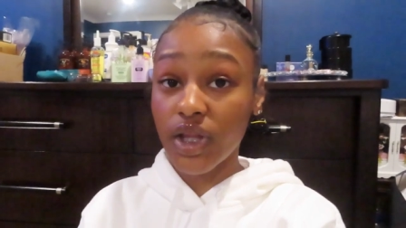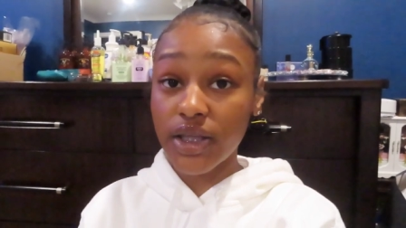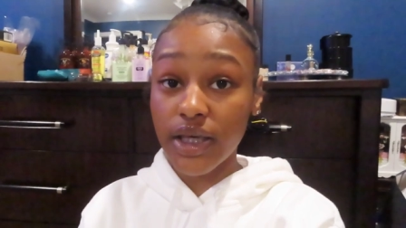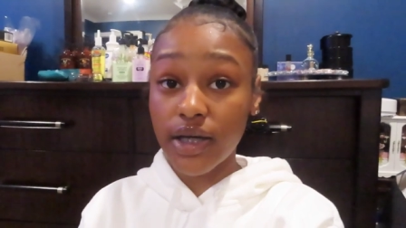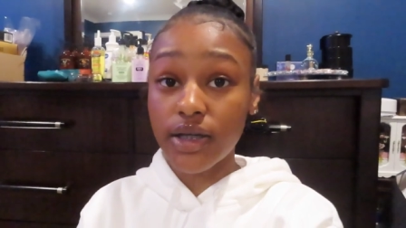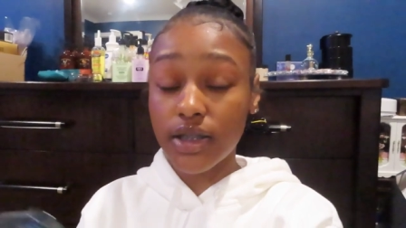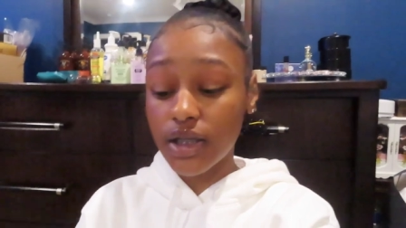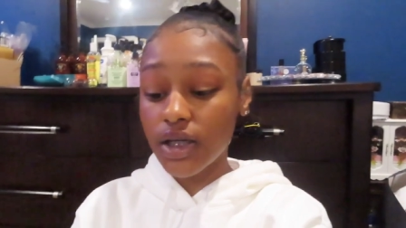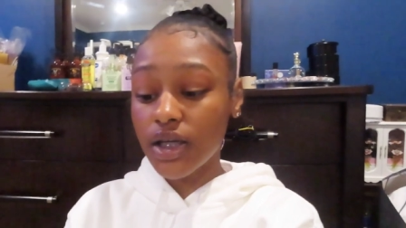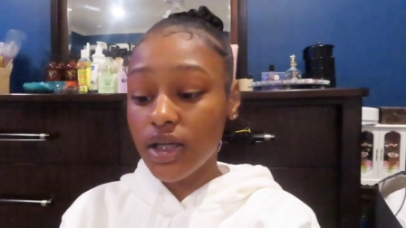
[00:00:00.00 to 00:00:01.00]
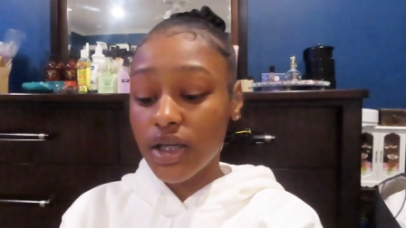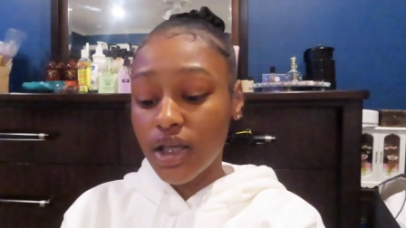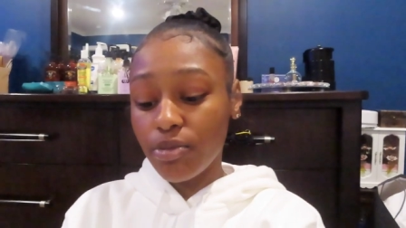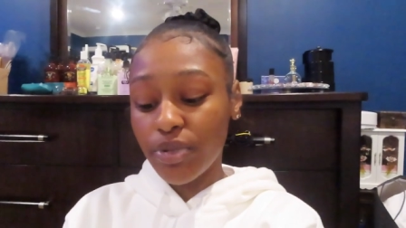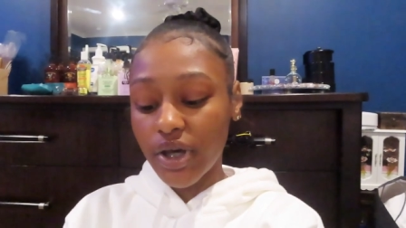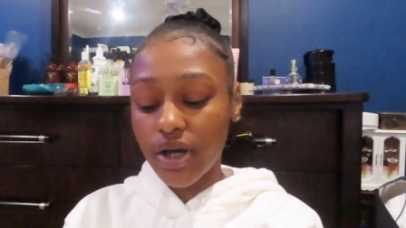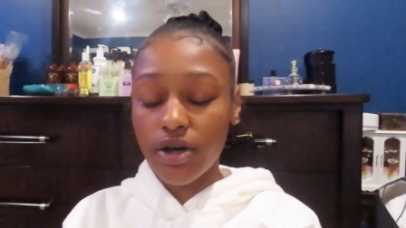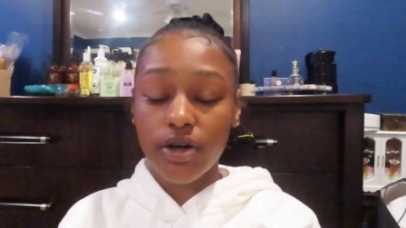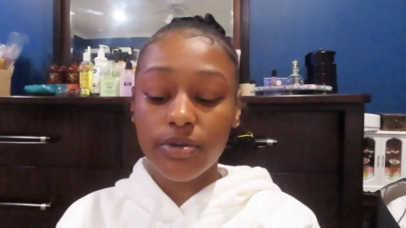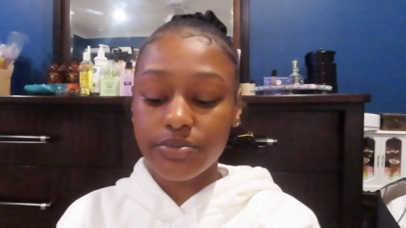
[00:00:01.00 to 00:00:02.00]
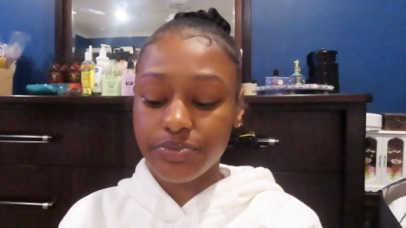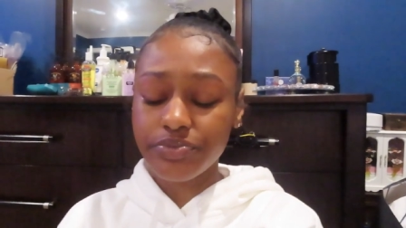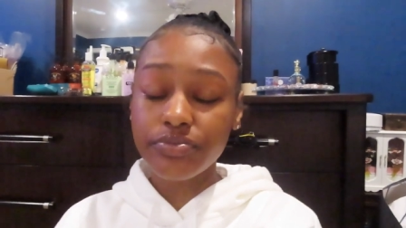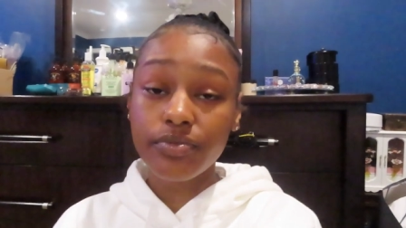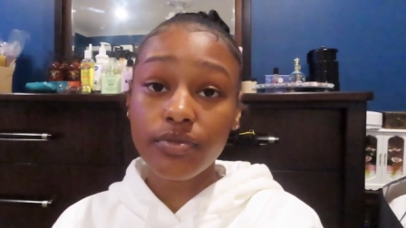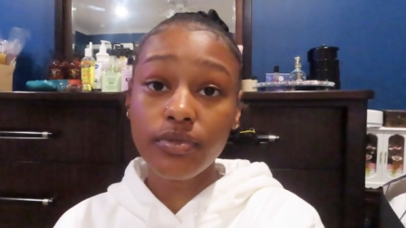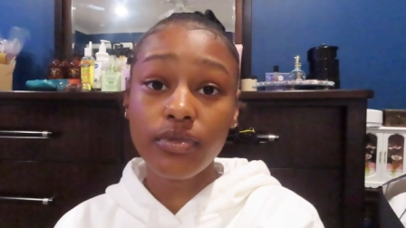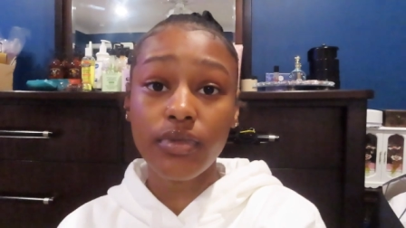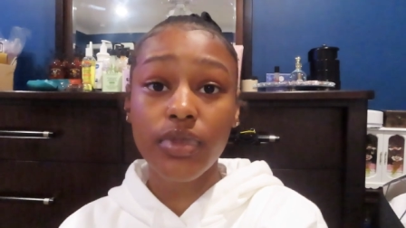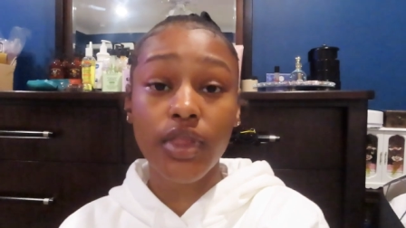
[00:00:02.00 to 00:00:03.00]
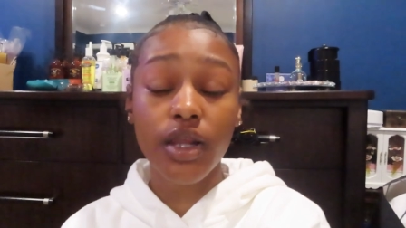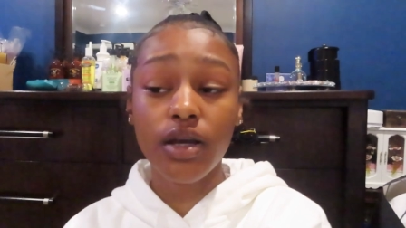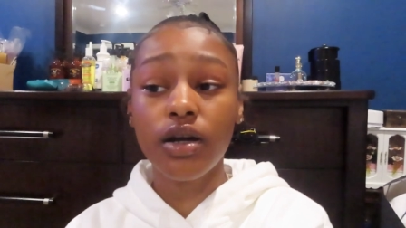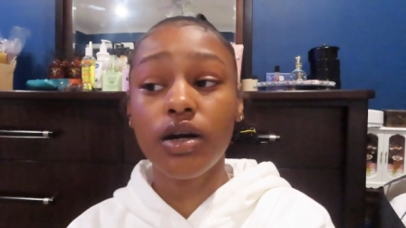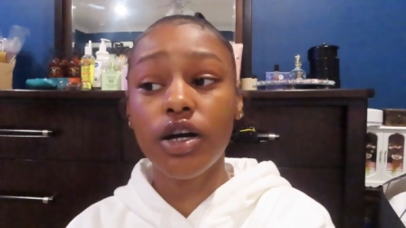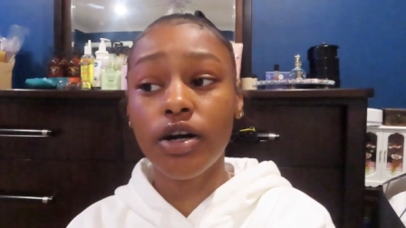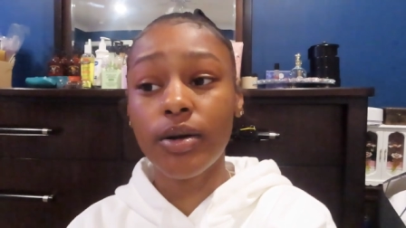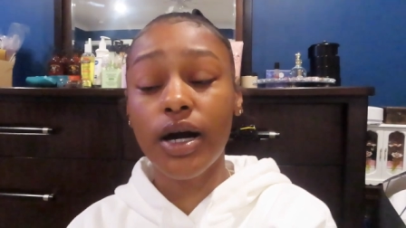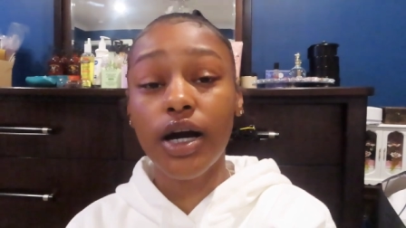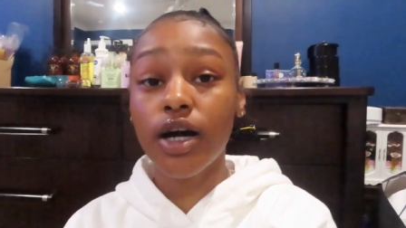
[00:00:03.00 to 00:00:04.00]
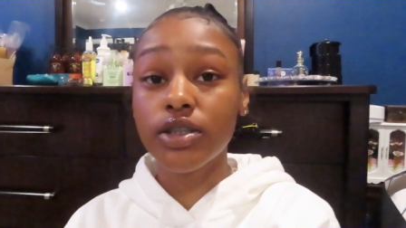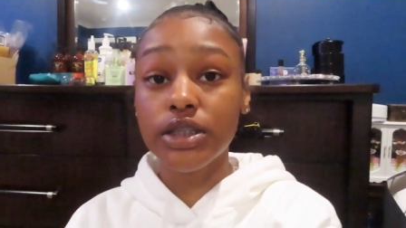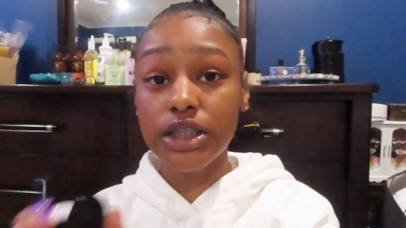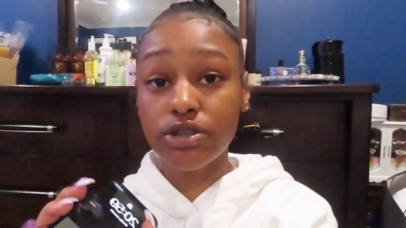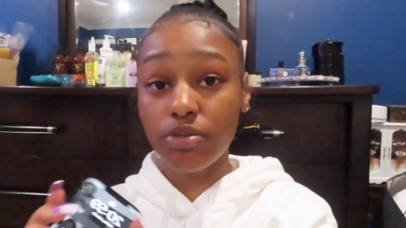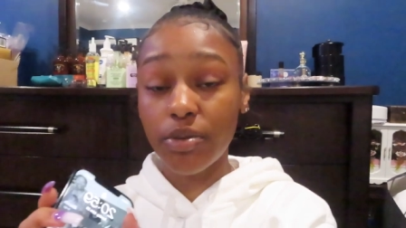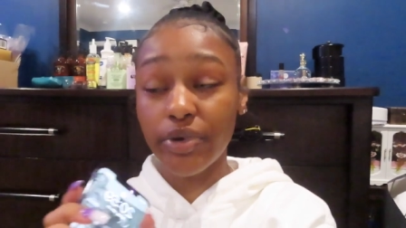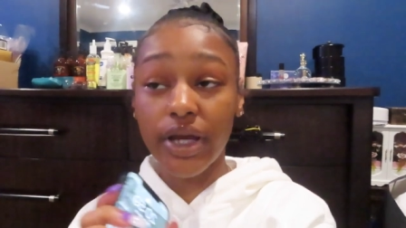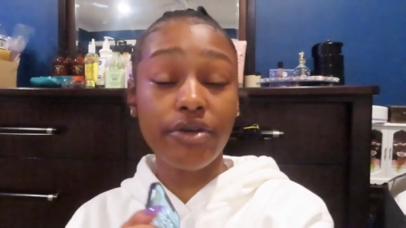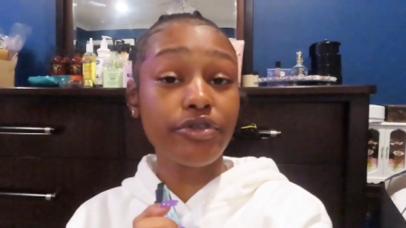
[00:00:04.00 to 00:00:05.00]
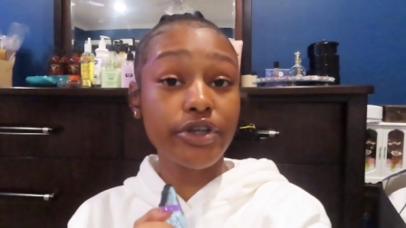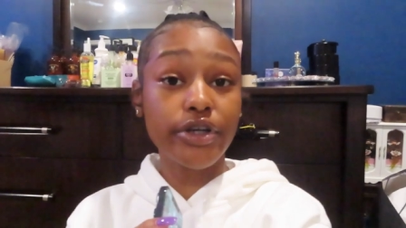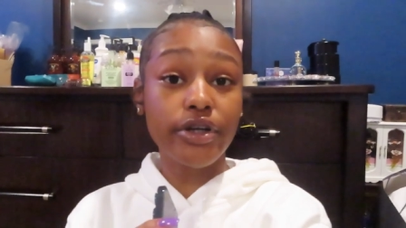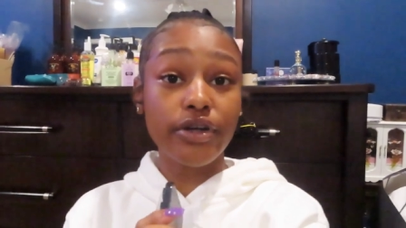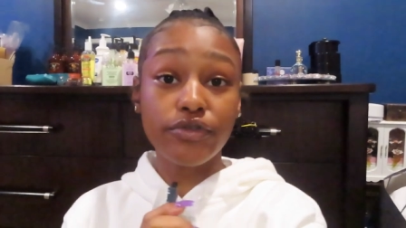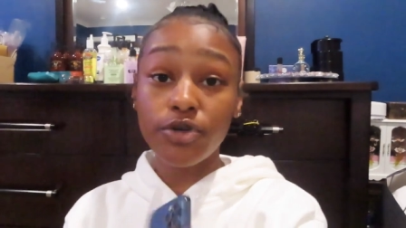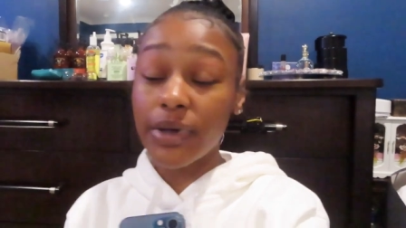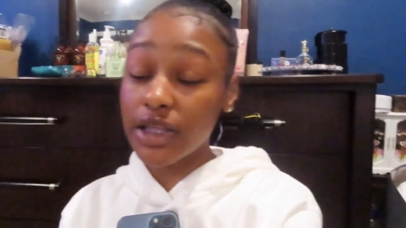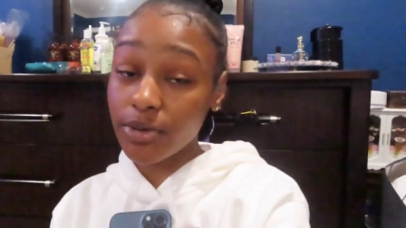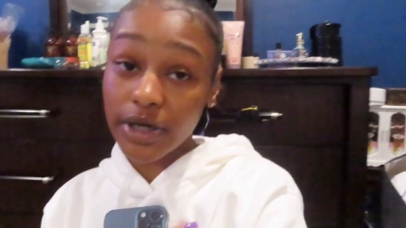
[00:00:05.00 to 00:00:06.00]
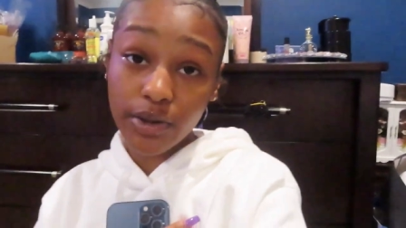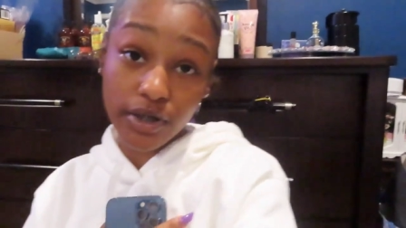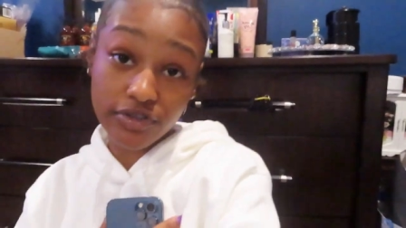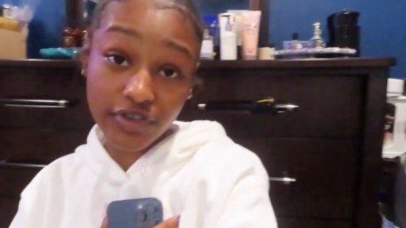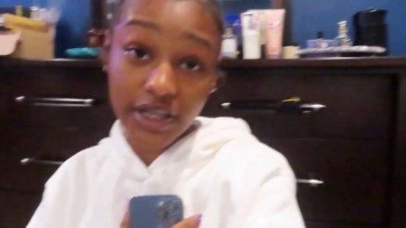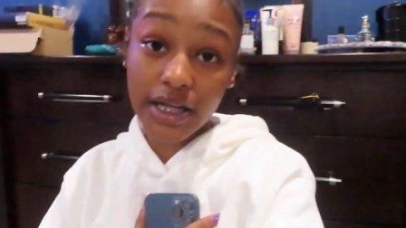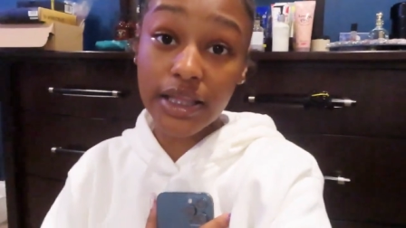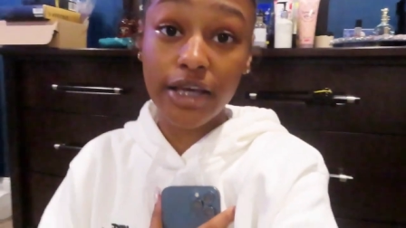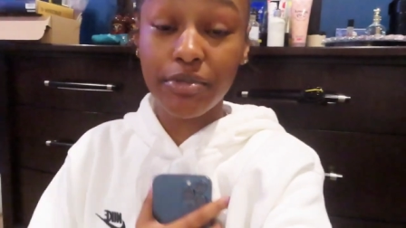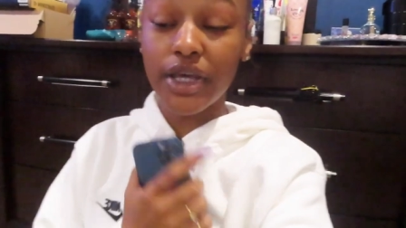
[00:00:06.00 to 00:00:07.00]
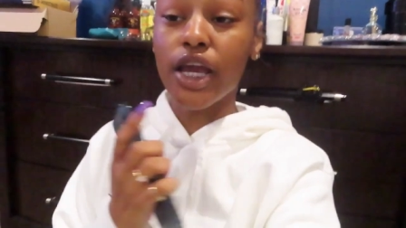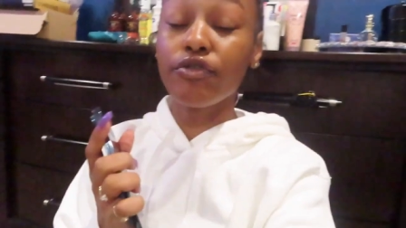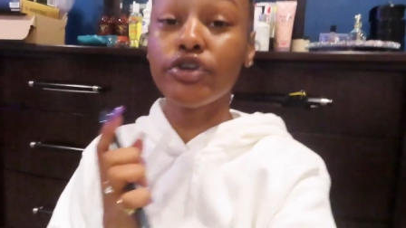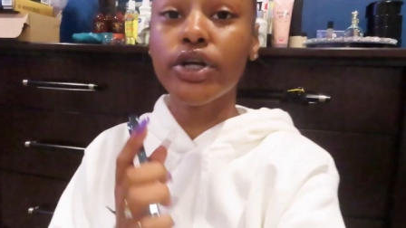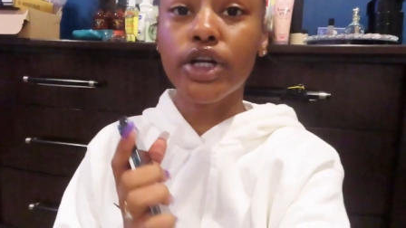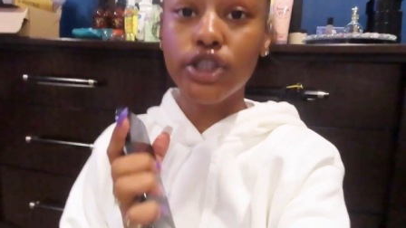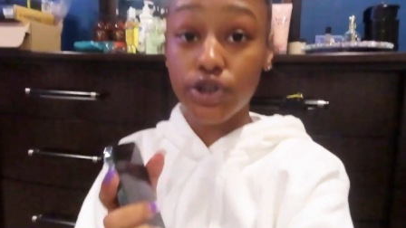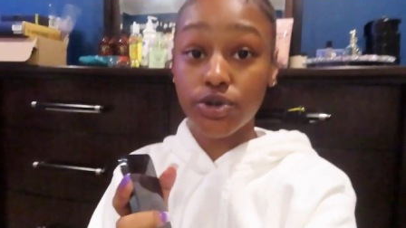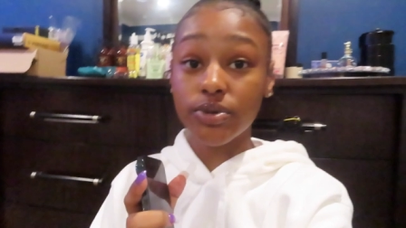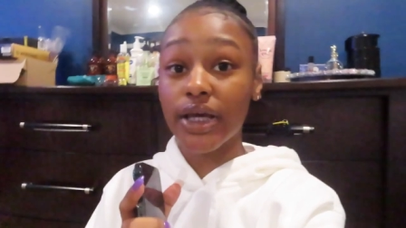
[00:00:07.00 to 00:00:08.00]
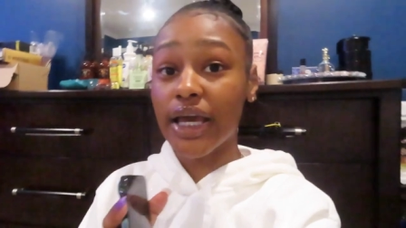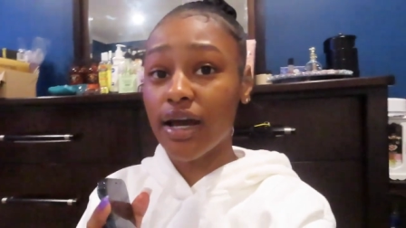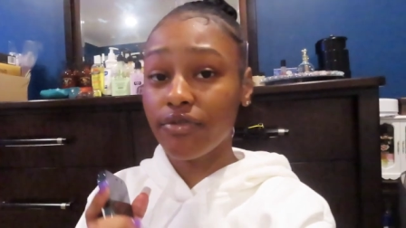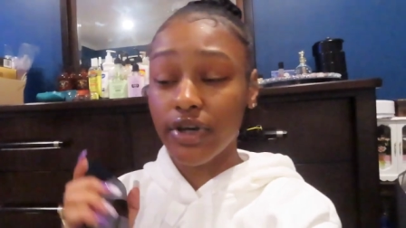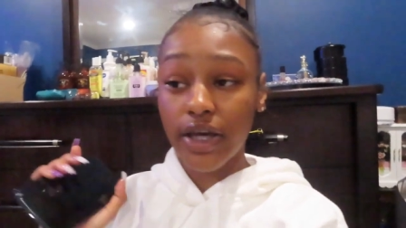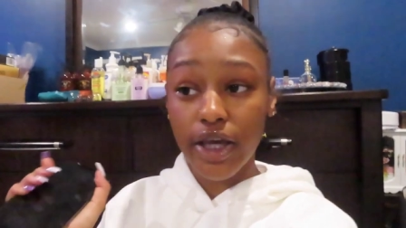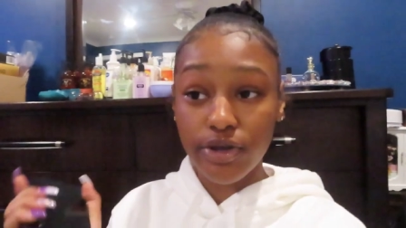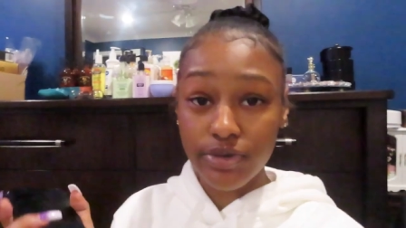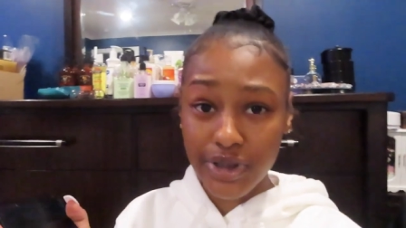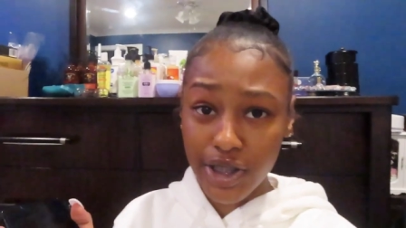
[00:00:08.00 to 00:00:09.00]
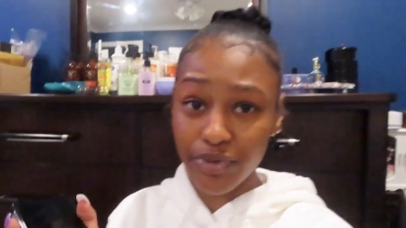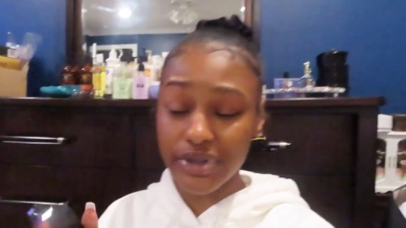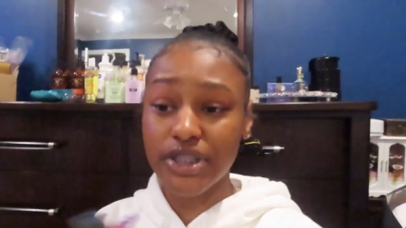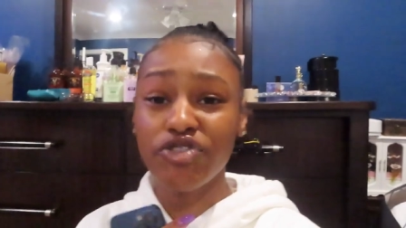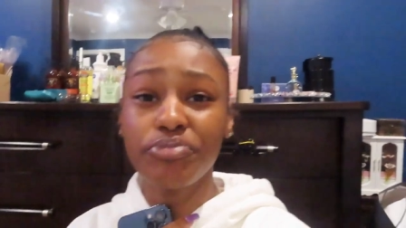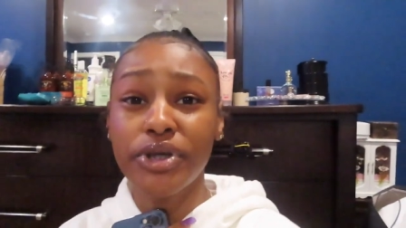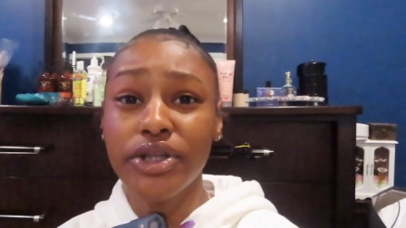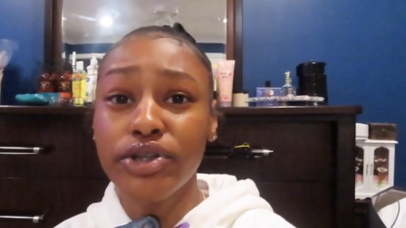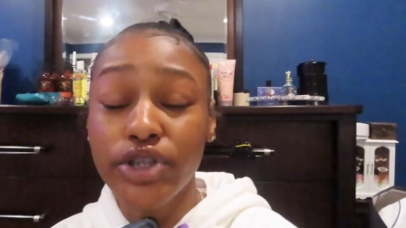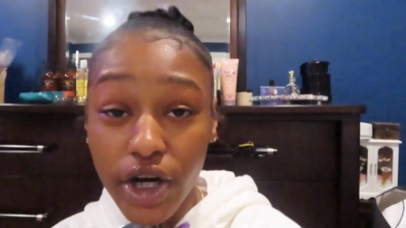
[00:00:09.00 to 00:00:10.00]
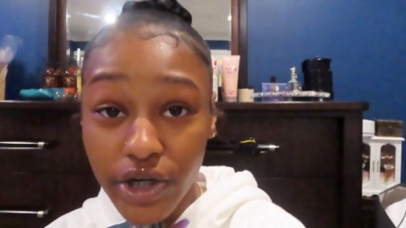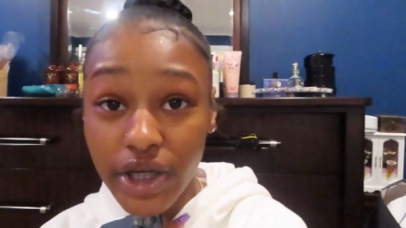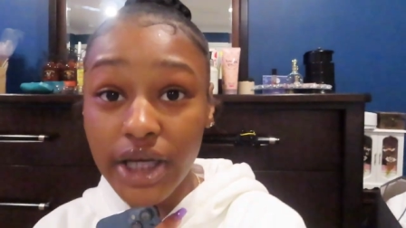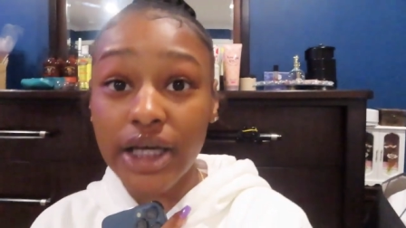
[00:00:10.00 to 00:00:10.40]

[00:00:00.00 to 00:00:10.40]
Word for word: yeah but um uh just remember every year, if you're a Bath and Body Works fanatic like me, every year in June they have an annual sale where stuff be dirt